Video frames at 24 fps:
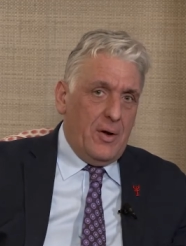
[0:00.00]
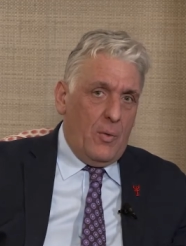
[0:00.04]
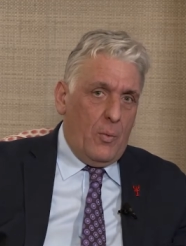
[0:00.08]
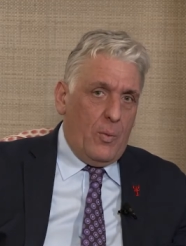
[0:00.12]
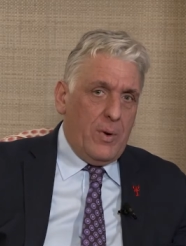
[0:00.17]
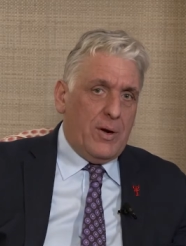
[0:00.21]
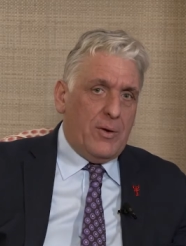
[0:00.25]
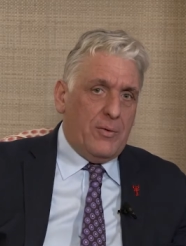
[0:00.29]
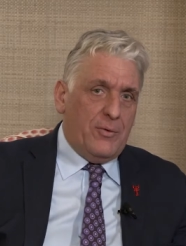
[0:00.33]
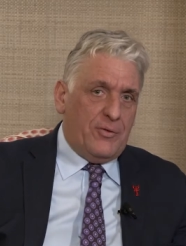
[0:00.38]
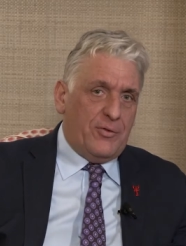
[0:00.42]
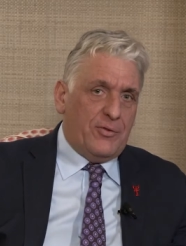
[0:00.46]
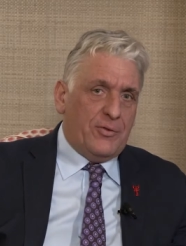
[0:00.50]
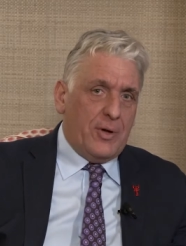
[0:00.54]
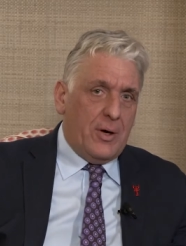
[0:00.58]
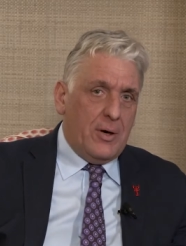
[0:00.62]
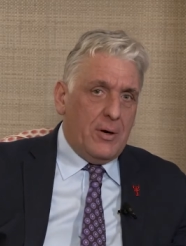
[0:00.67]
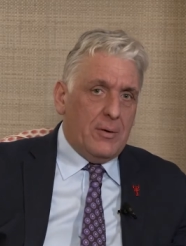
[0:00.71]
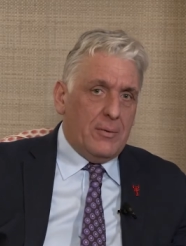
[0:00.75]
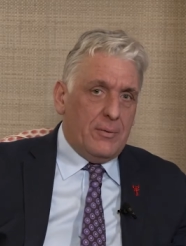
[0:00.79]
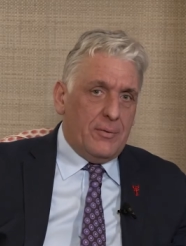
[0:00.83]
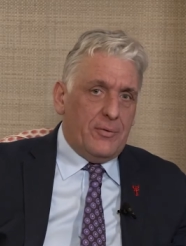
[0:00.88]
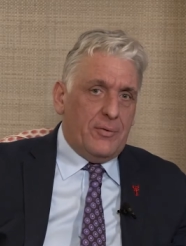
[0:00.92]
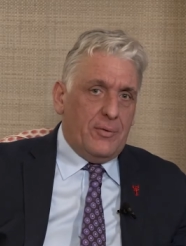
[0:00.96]
we could
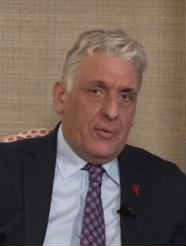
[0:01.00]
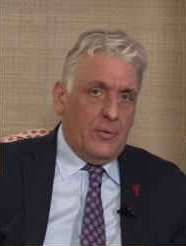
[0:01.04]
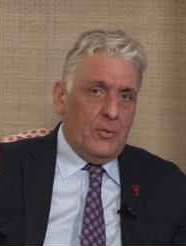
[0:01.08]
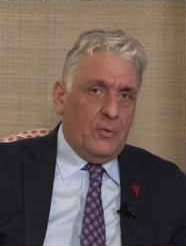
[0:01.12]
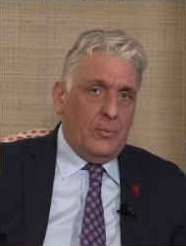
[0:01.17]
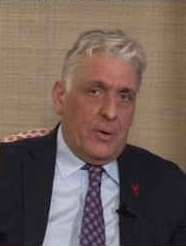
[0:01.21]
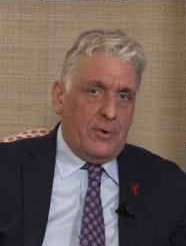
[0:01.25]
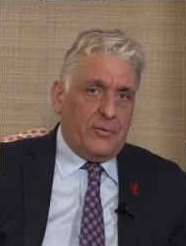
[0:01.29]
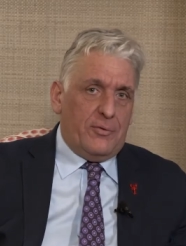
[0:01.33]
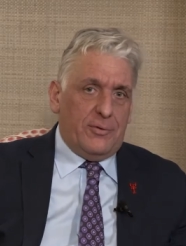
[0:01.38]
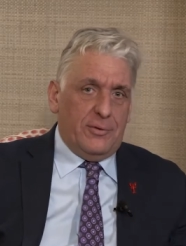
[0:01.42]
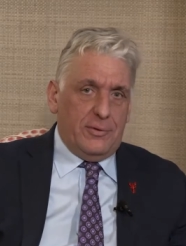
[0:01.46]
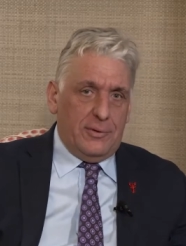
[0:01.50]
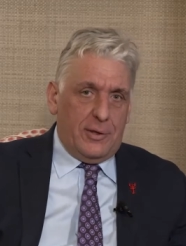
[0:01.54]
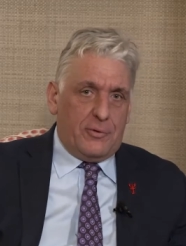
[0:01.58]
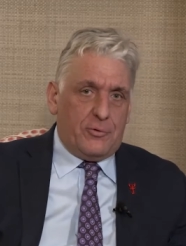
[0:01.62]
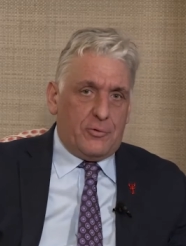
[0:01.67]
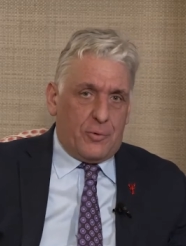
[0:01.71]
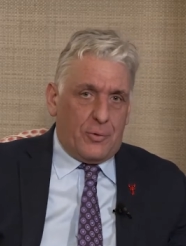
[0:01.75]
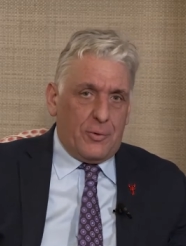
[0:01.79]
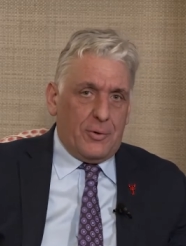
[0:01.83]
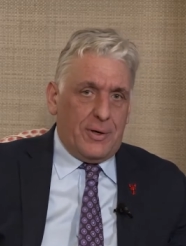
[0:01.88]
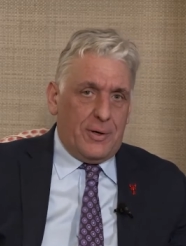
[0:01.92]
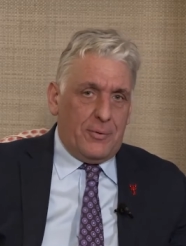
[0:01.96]
start almost
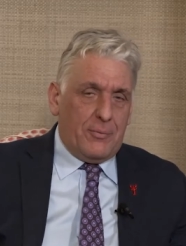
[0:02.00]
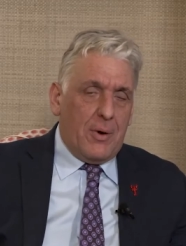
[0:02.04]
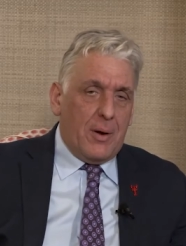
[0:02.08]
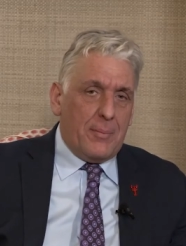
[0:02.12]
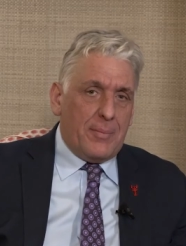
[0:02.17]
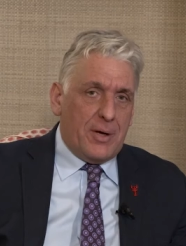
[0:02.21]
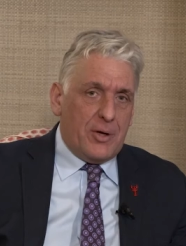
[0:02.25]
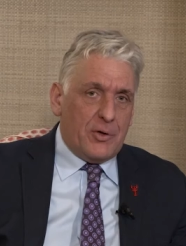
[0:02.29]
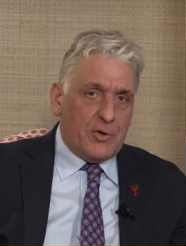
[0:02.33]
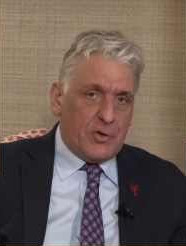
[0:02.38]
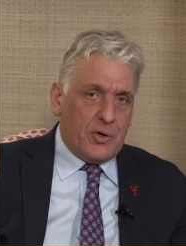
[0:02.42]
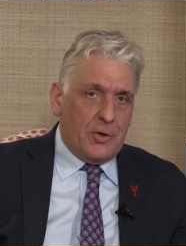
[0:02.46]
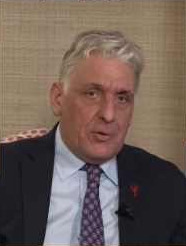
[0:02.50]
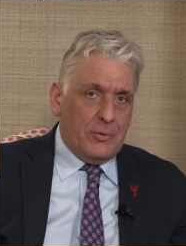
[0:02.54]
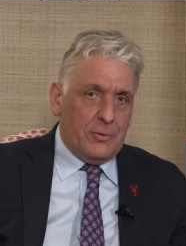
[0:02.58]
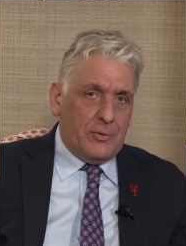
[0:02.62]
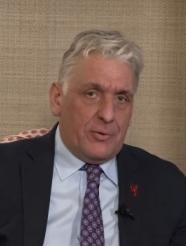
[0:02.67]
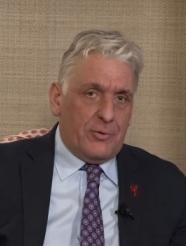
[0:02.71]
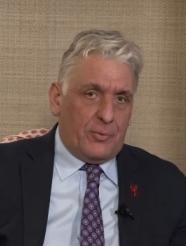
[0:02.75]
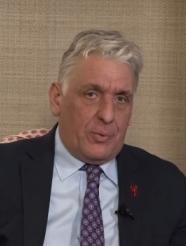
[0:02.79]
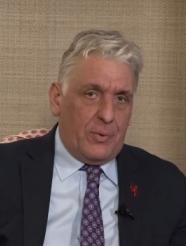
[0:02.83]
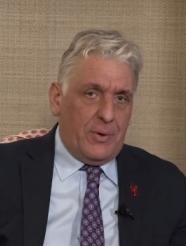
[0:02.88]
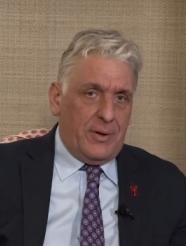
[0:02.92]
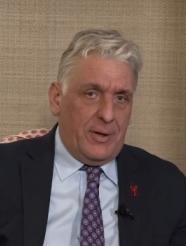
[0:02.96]
literally rubbing
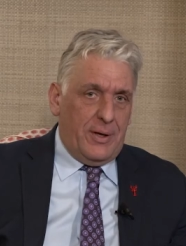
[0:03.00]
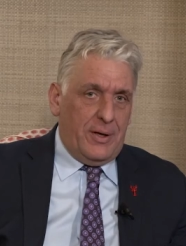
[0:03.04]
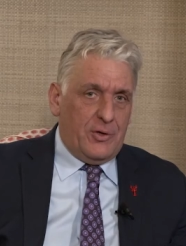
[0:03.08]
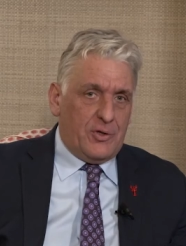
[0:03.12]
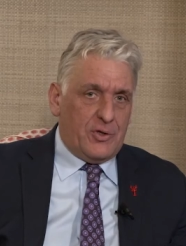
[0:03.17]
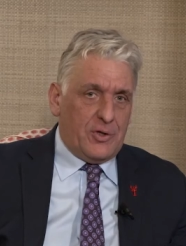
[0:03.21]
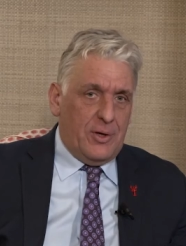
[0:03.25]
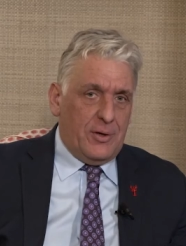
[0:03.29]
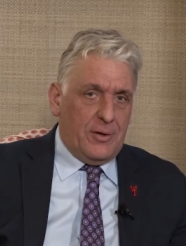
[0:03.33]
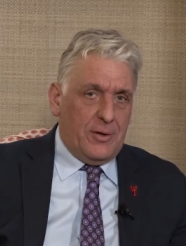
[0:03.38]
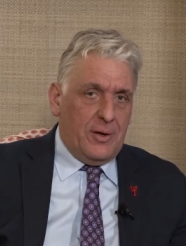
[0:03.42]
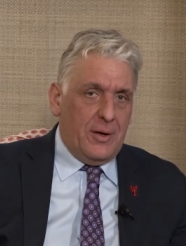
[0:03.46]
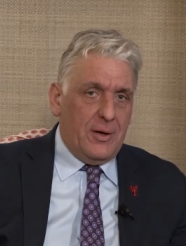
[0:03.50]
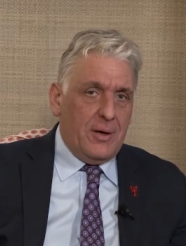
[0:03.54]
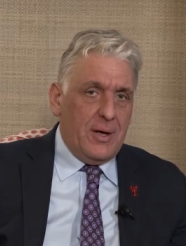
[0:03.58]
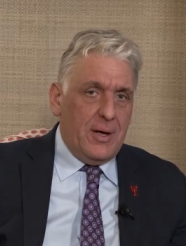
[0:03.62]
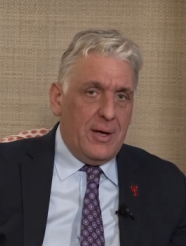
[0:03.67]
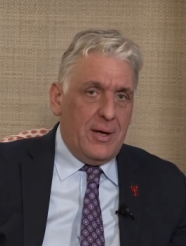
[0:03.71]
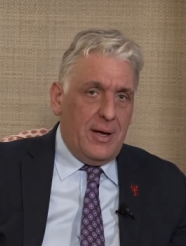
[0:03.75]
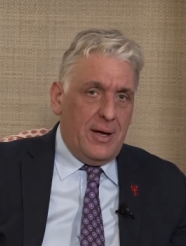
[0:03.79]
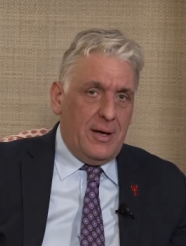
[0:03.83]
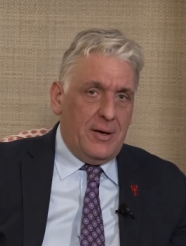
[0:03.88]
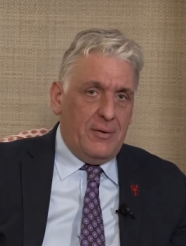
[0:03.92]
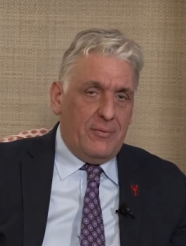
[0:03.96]
shoulders with each other
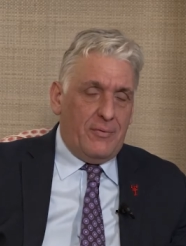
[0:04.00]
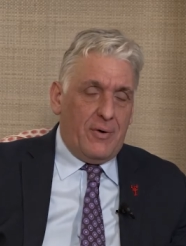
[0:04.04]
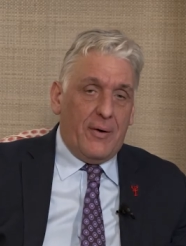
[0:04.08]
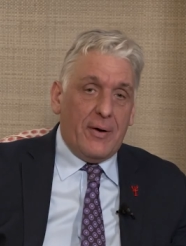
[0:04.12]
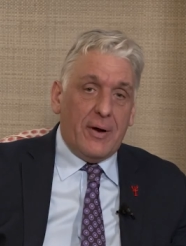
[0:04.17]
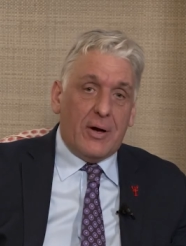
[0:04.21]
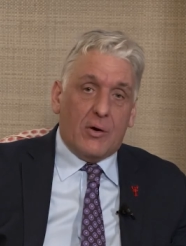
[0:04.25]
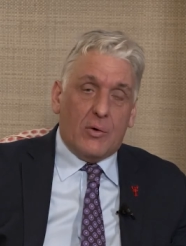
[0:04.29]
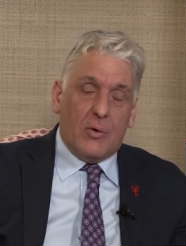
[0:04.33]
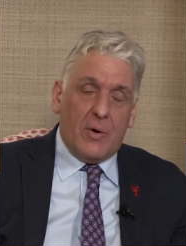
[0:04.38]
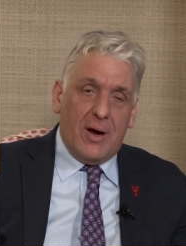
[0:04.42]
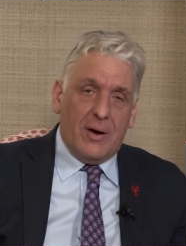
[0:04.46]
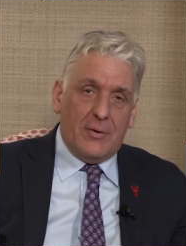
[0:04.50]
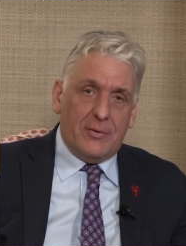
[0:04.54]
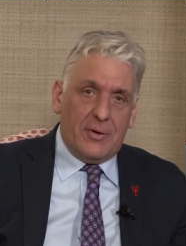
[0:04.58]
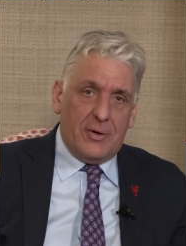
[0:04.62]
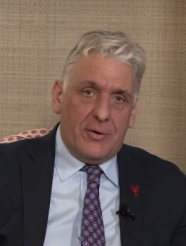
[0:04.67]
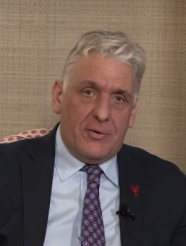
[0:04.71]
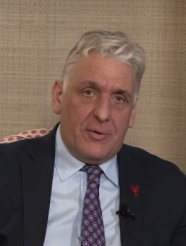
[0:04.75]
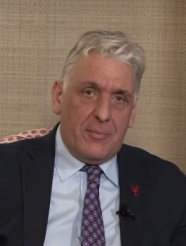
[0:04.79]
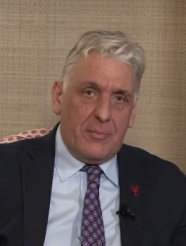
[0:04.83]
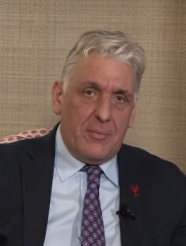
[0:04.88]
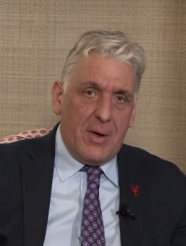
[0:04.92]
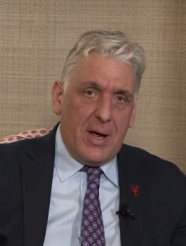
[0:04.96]
in a very
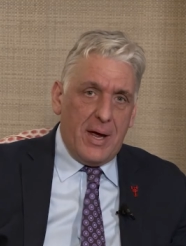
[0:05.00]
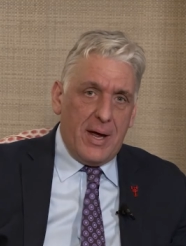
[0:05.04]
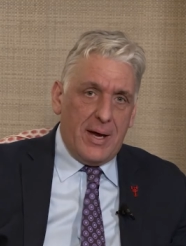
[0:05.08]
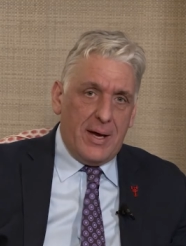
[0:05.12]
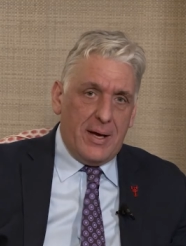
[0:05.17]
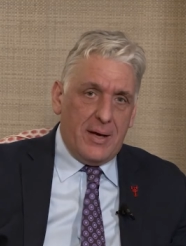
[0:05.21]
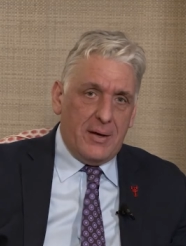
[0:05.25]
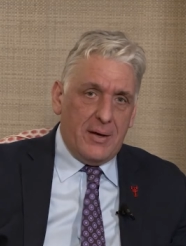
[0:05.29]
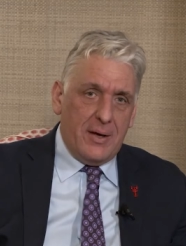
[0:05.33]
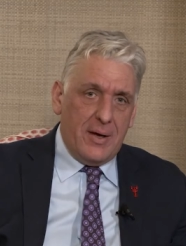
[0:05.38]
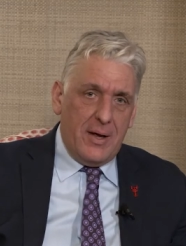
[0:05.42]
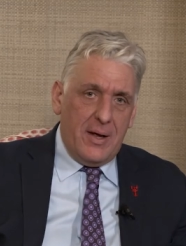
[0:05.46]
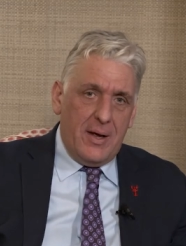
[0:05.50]
crowded domain.